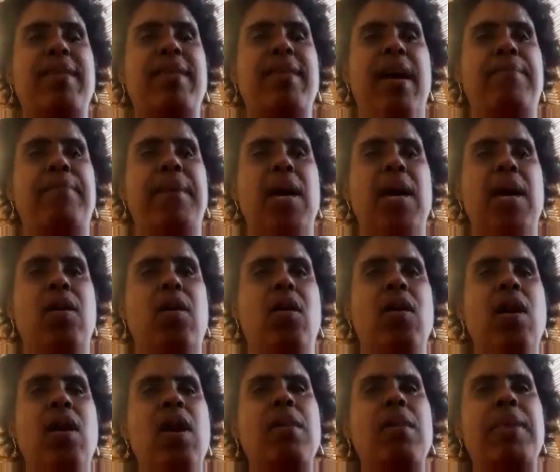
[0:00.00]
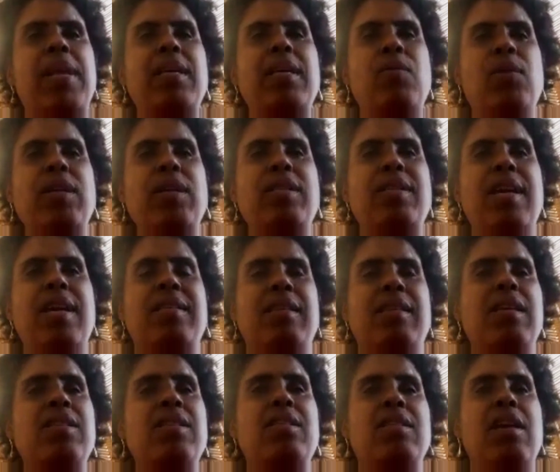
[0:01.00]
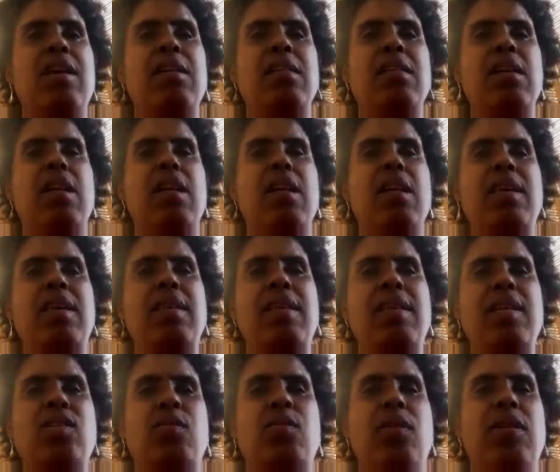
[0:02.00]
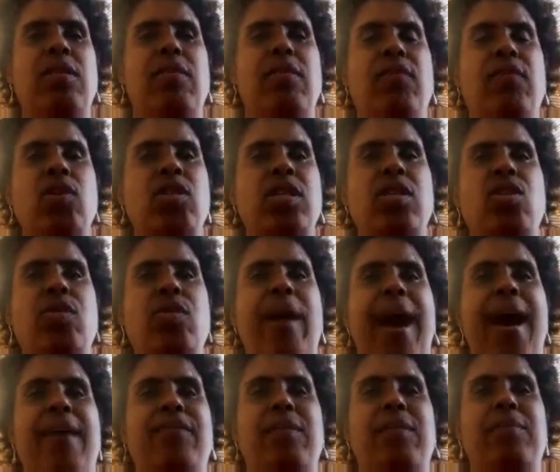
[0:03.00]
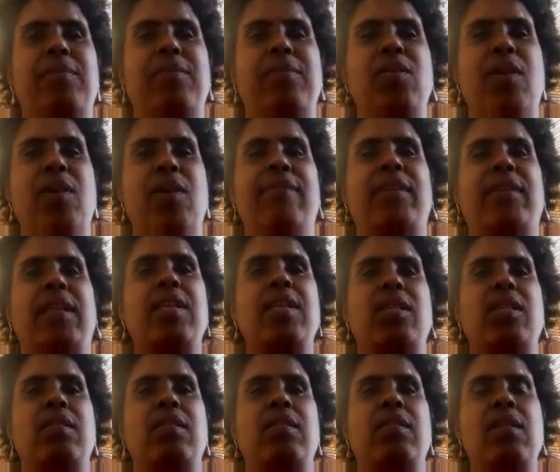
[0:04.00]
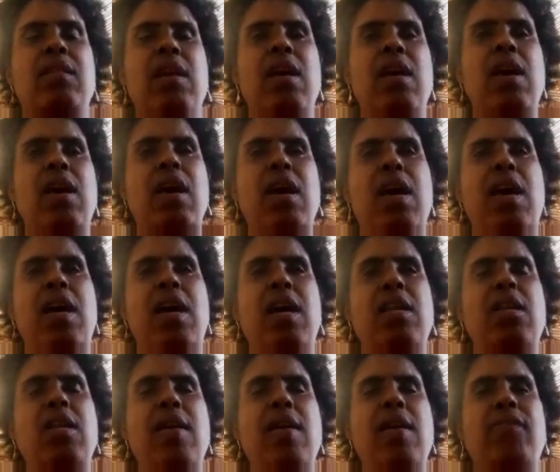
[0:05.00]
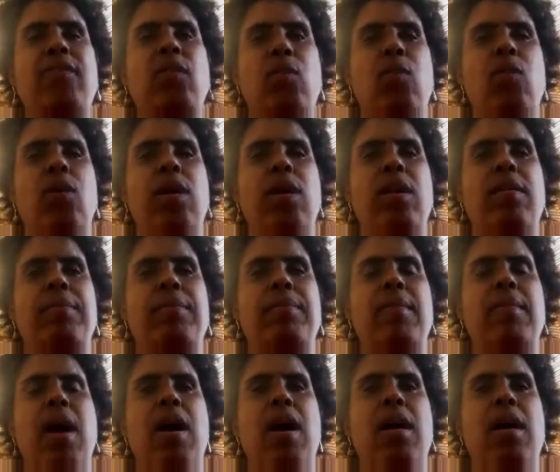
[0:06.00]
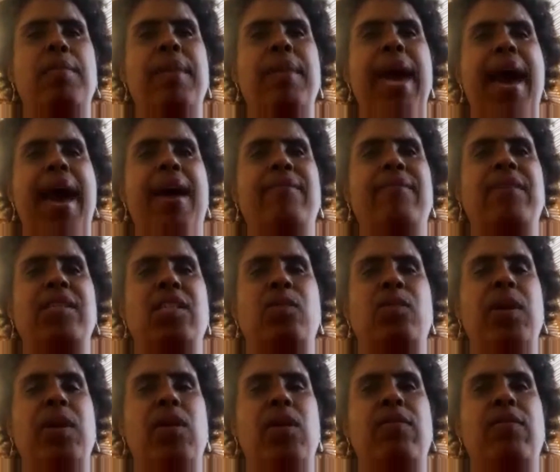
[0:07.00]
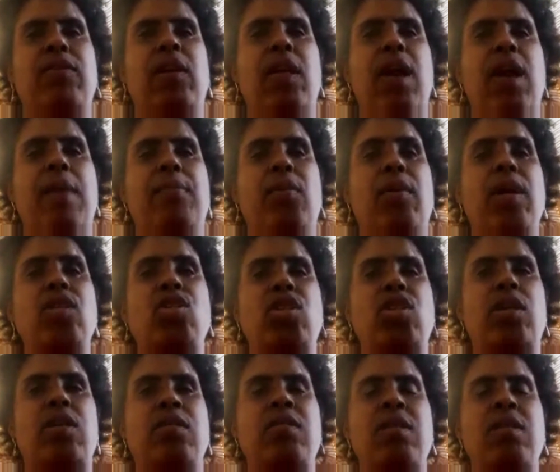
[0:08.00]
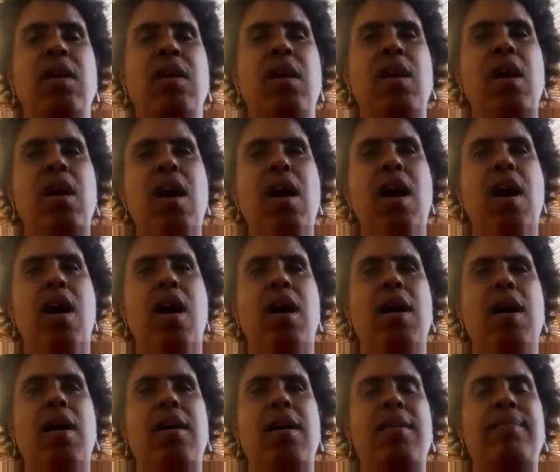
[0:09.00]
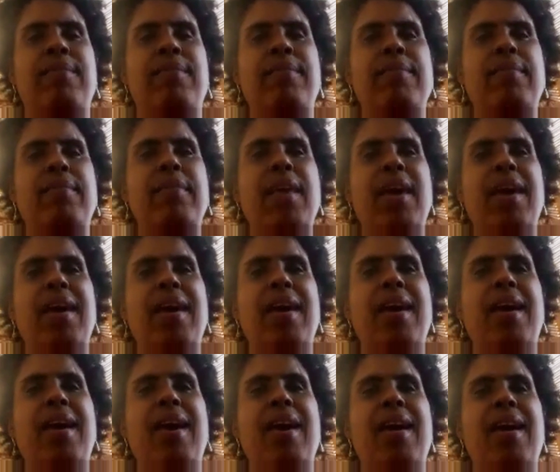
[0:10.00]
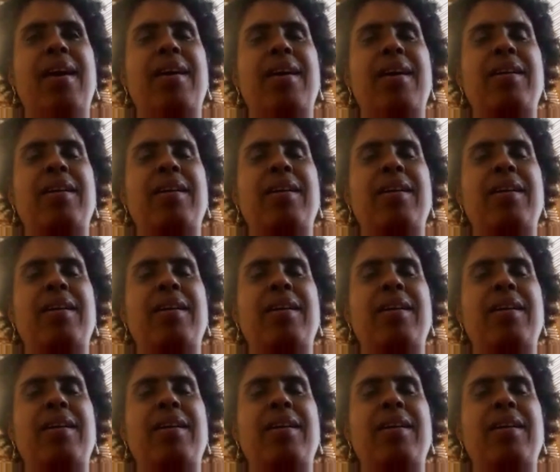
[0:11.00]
do to make that better? But it, it really takes listening, and I think that's one of the first things. You have to you have to listen, and you have to want to um, have the spirit of collaboration, um,